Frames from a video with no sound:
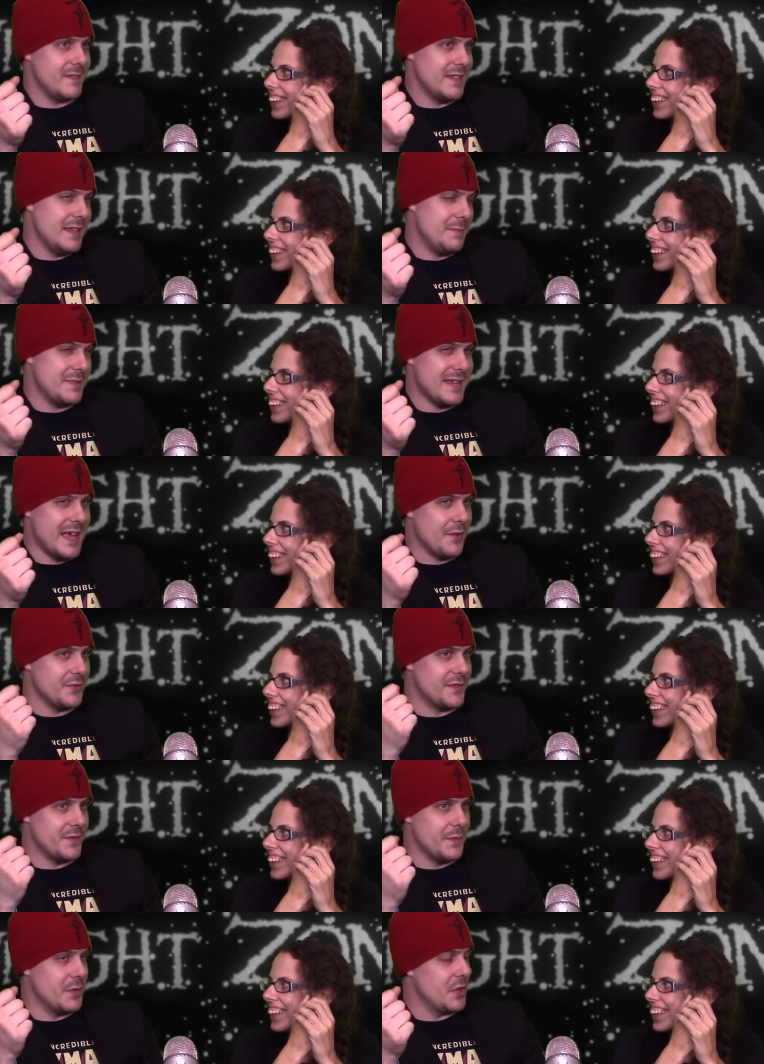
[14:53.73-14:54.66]
Speaker 1: name sounds
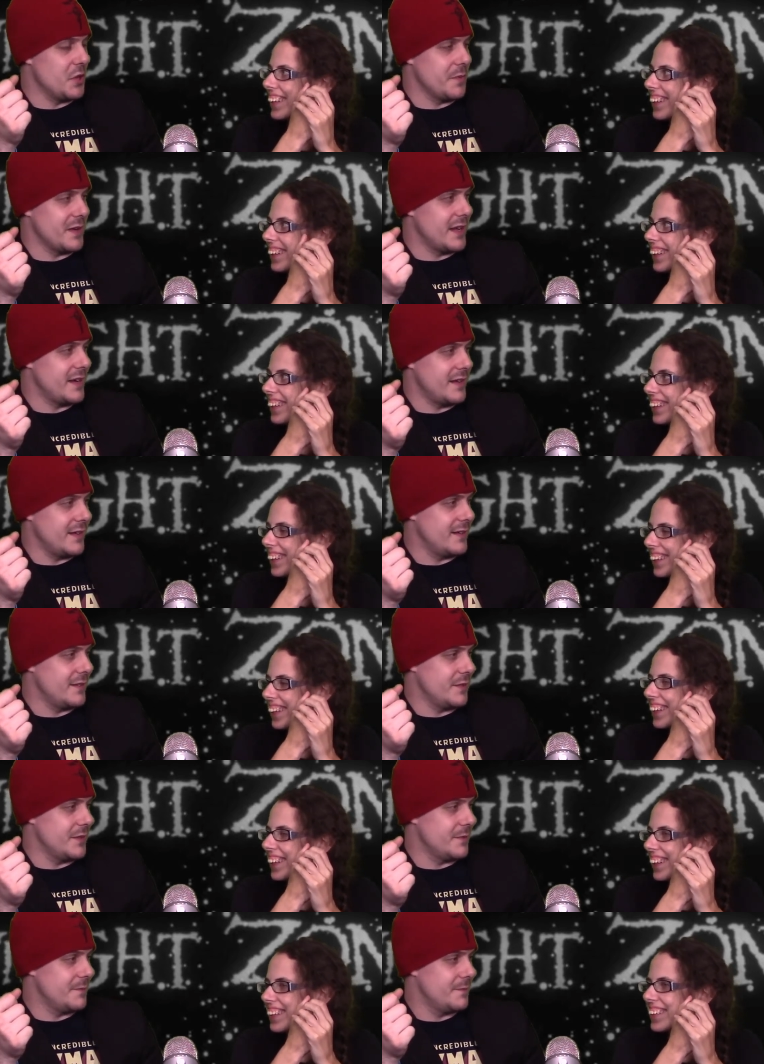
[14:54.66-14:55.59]
familiar, but I, I don't know.
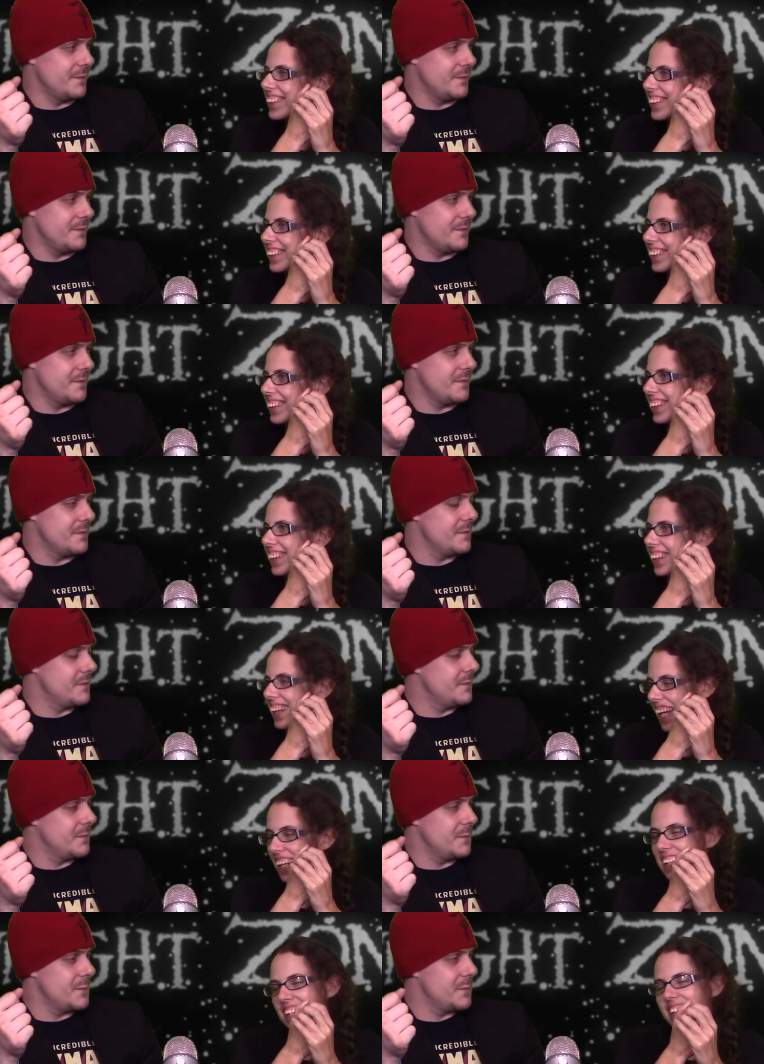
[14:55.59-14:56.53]
Speaker 2: It's.
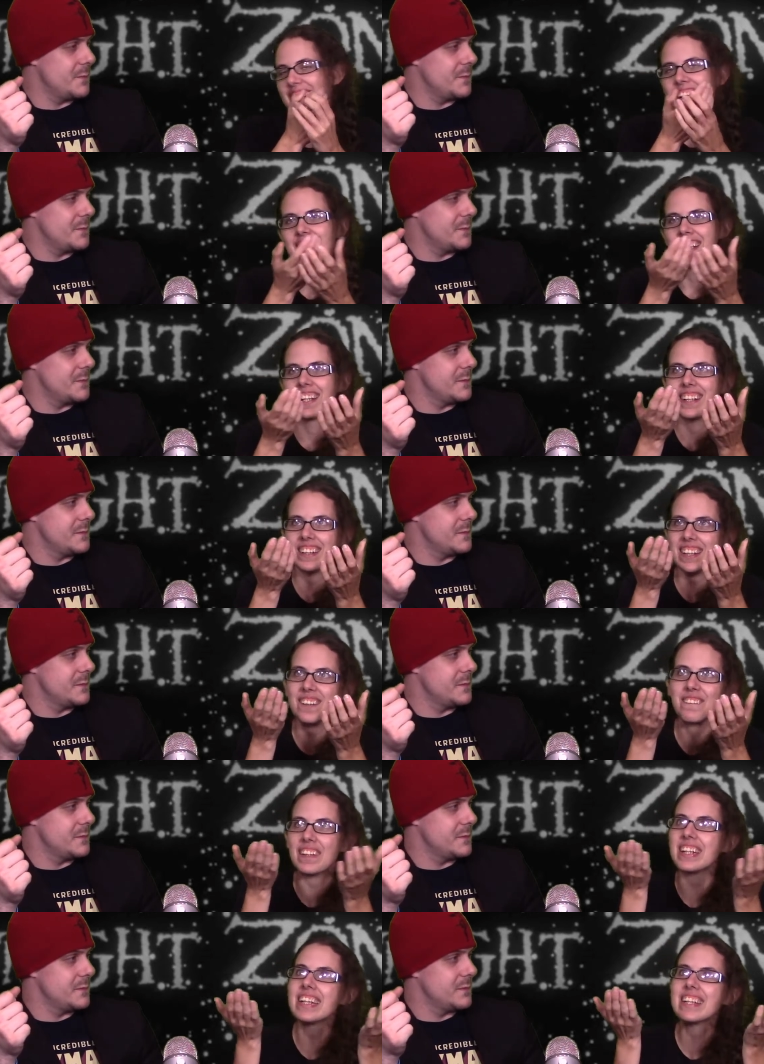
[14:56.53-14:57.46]
If
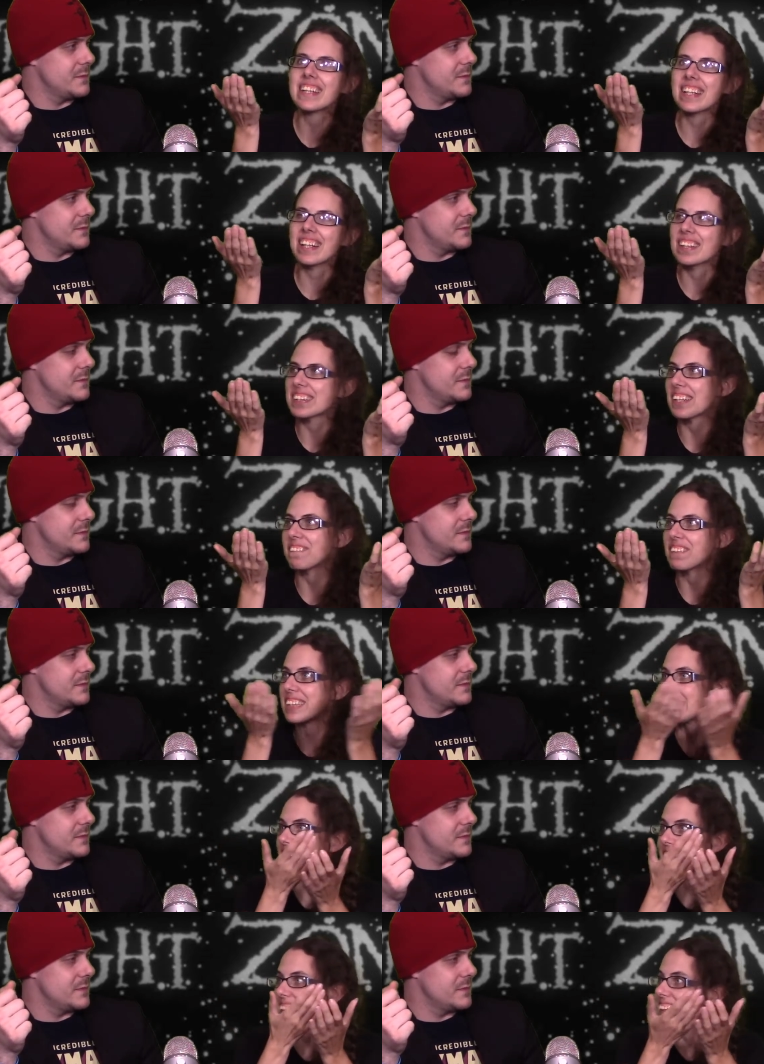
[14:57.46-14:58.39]
anything else, have you seen
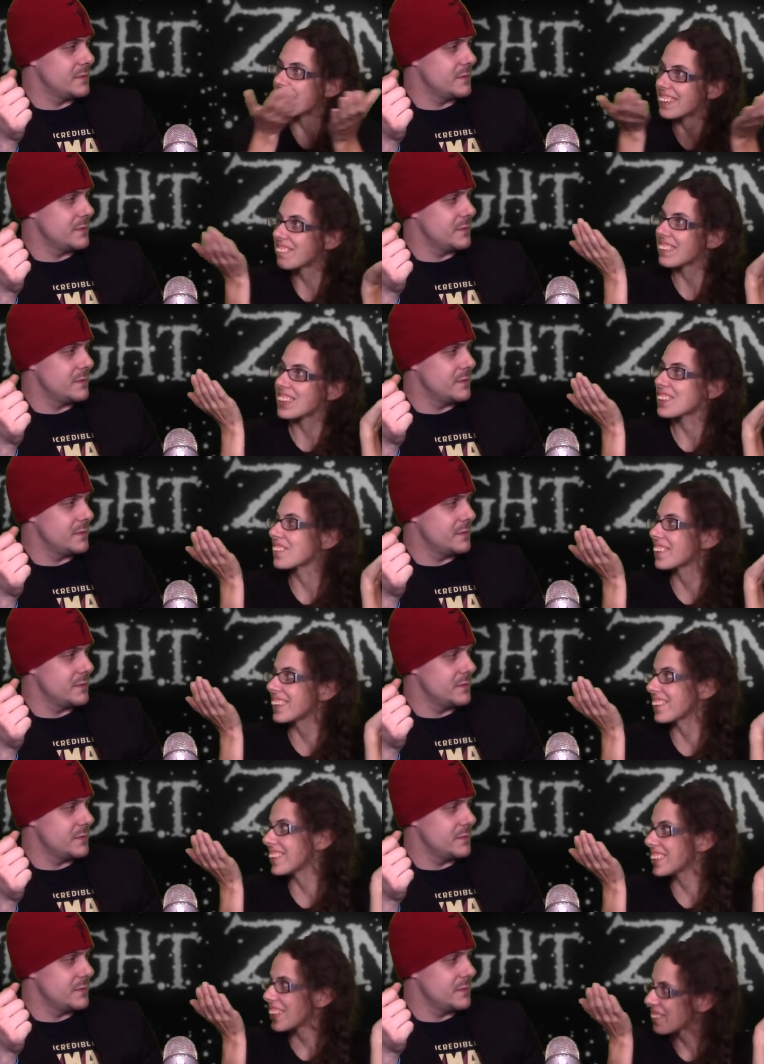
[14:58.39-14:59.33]
The League of Extraordinary
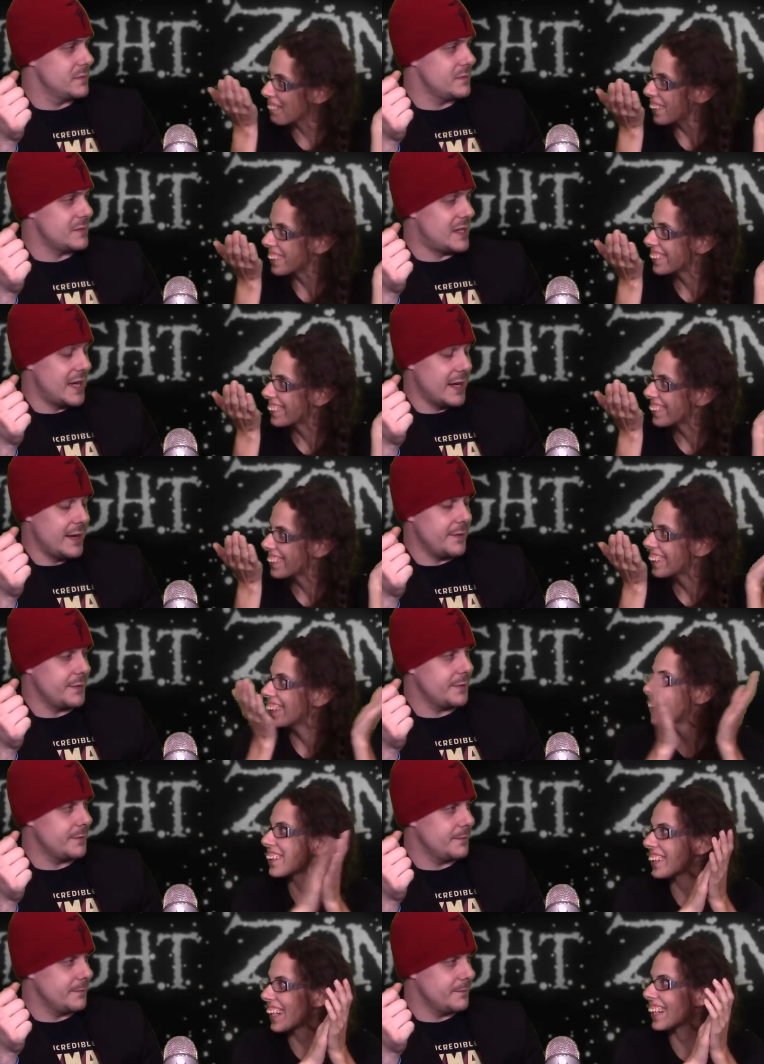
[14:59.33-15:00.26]
Gentlemen? I have.
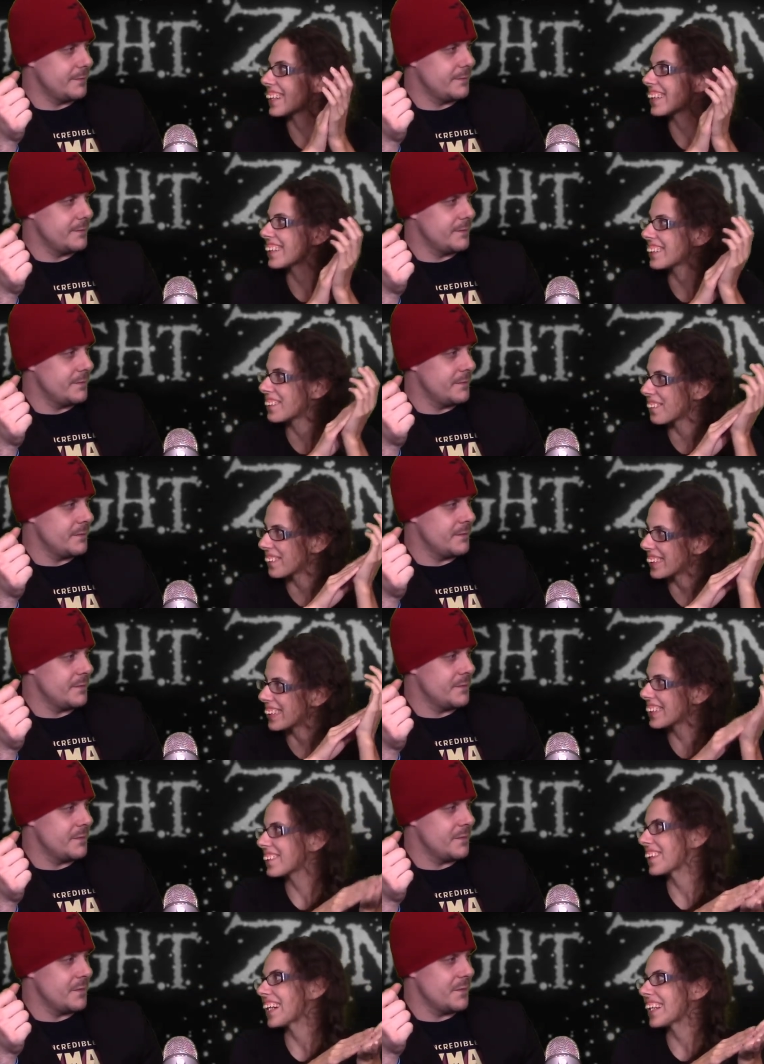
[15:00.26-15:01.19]
Okay. Dorian
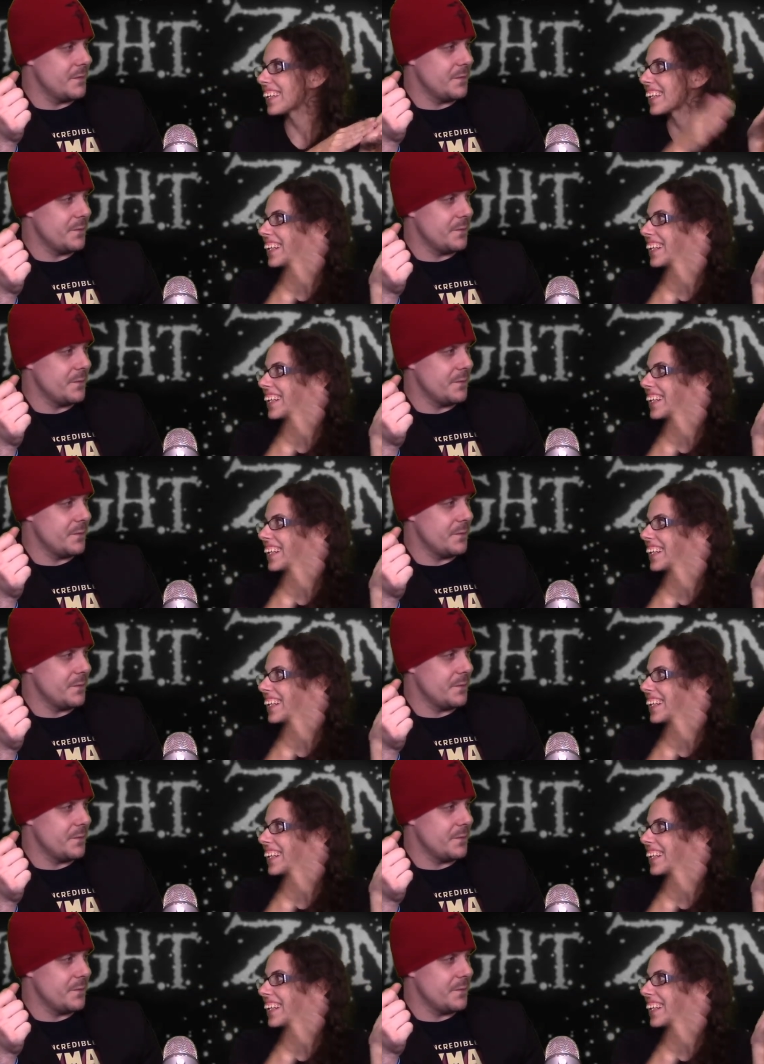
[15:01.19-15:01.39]
Gray, the